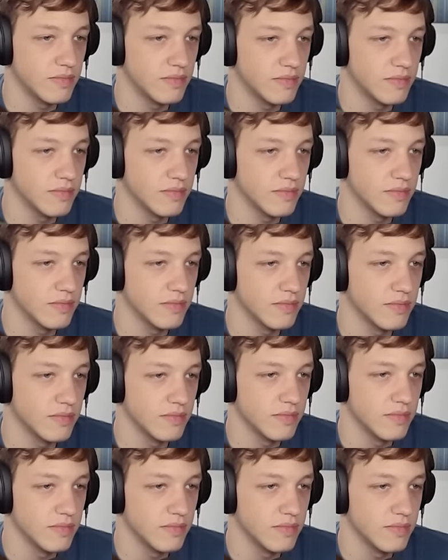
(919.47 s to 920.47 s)

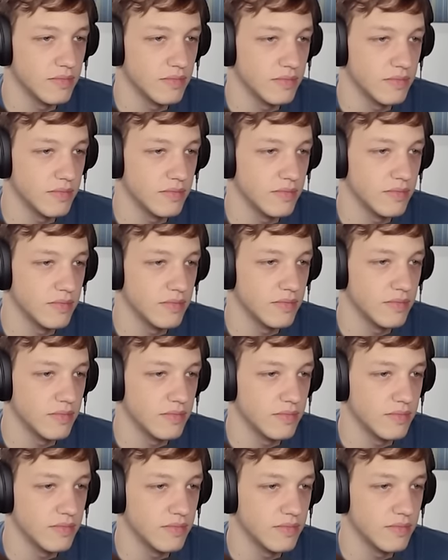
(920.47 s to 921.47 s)

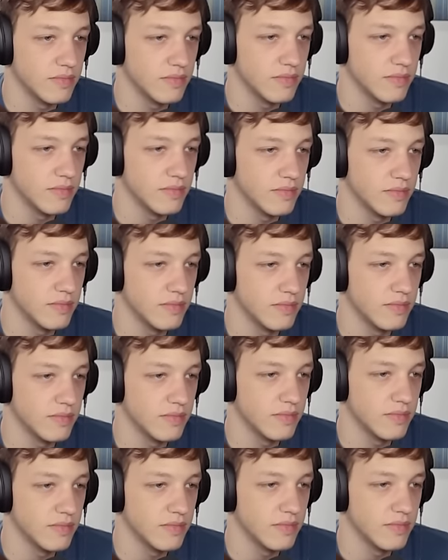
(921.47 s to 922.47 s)

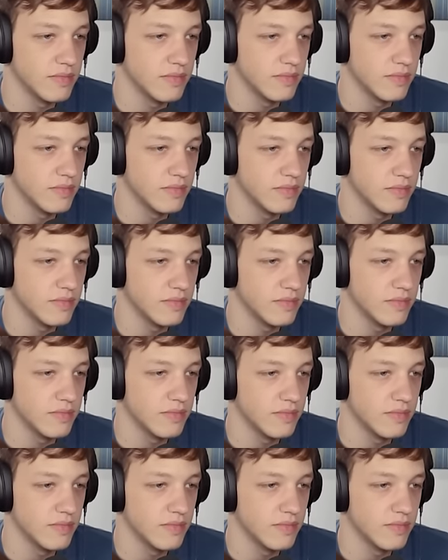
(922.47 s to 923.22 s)
The person shown says nothing.